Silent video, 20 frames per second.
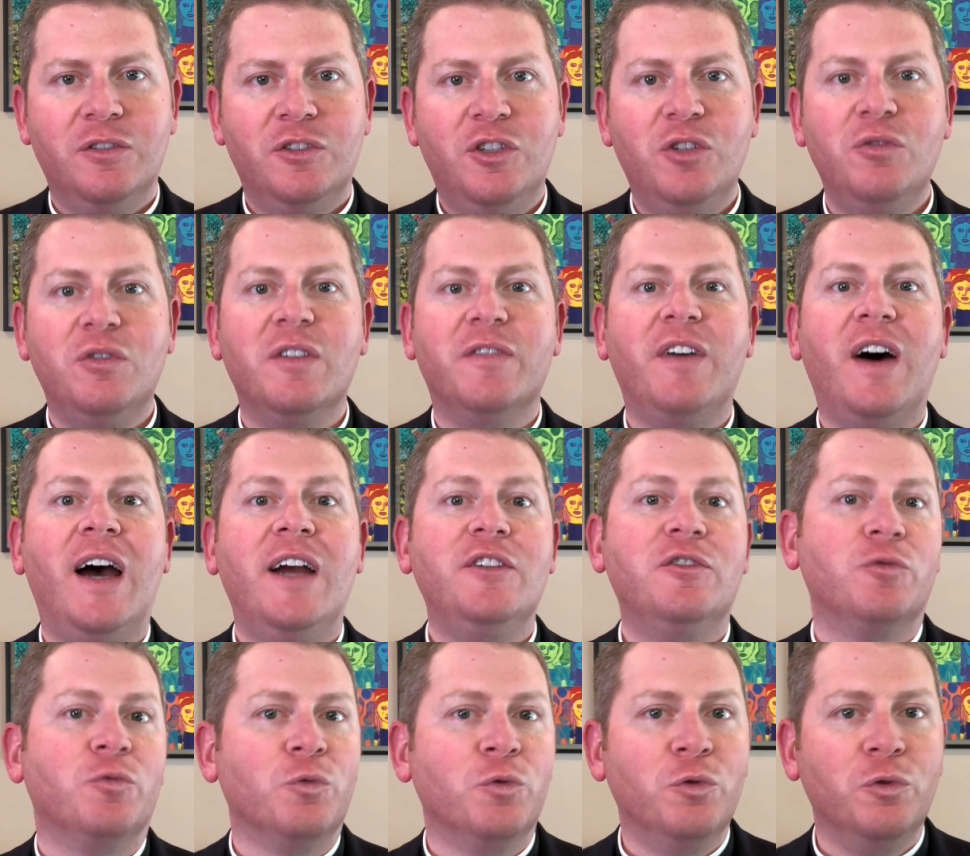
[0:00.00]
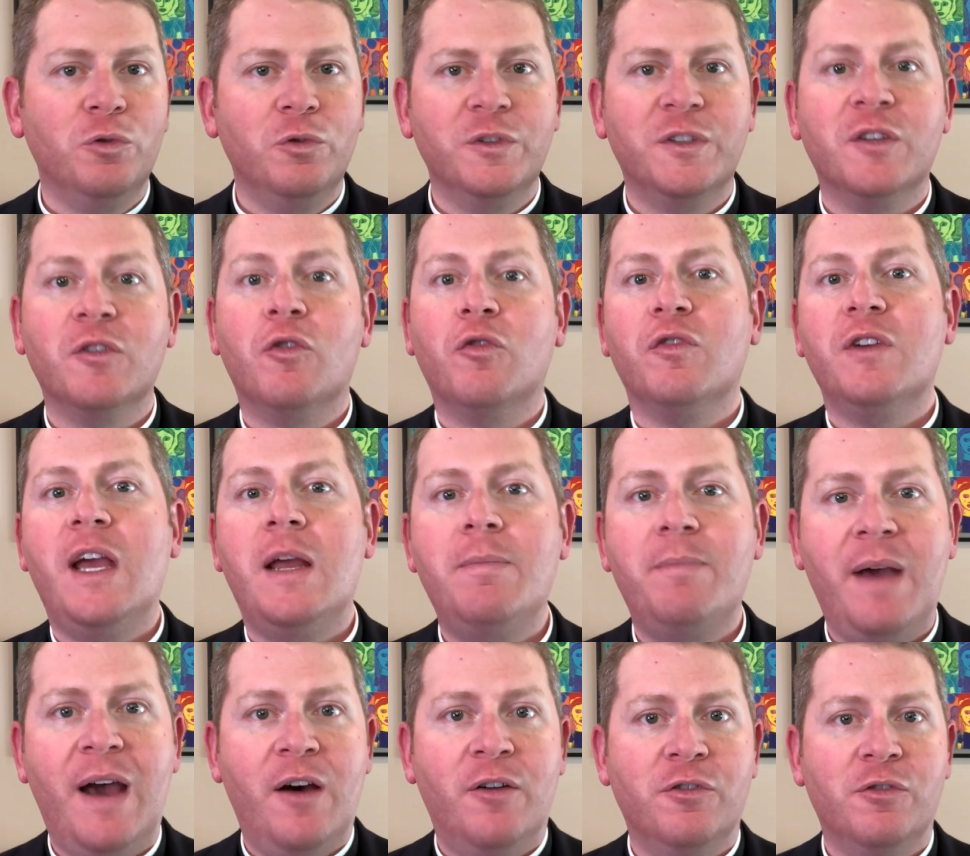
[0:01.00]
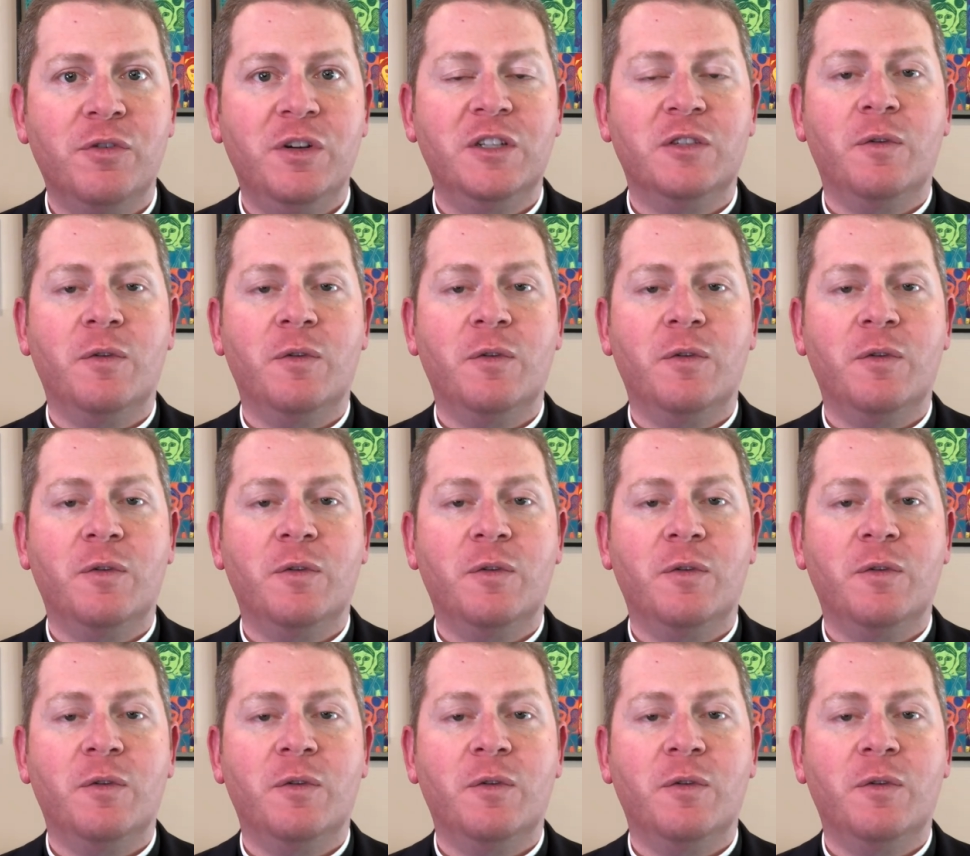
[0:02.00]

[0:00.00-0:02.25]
to devise rules and create boundaries